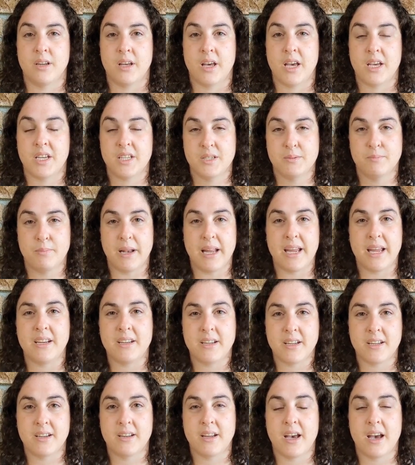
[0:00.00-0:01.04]
explained
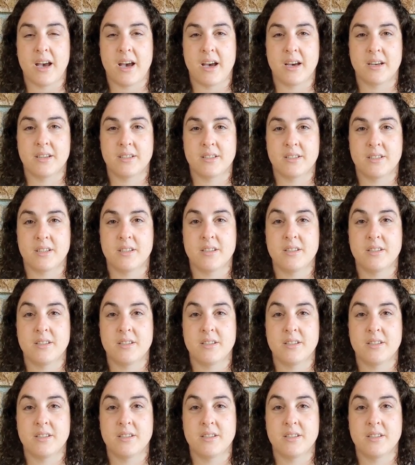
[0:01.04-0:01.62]
it as